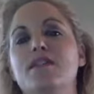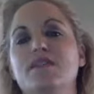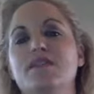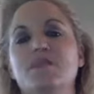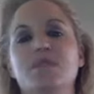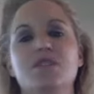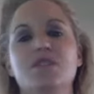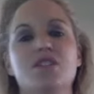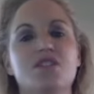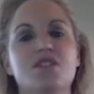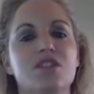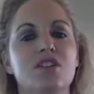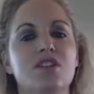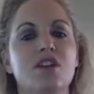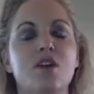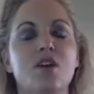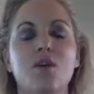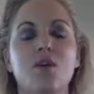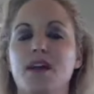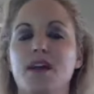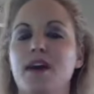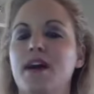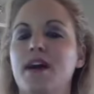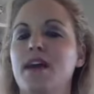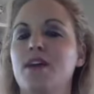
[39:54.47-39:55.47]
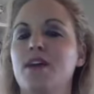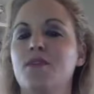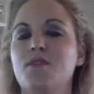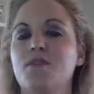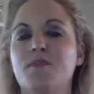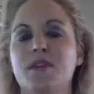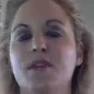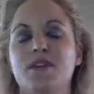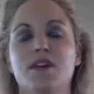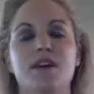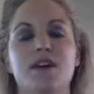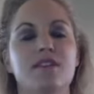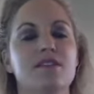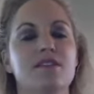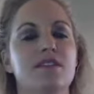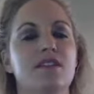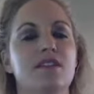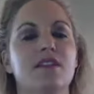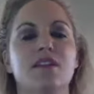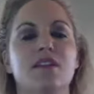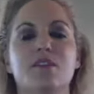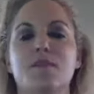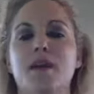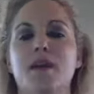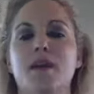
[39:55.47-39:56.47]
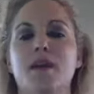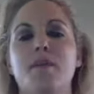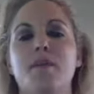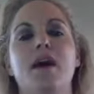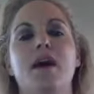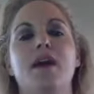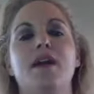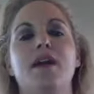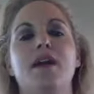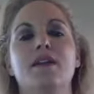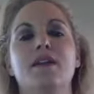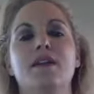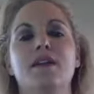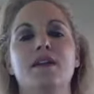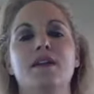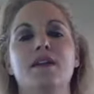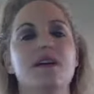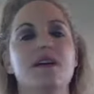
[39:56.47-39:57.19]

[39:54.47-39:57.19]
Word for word: I mean, just to go on a hike with my dogs to clear my mind,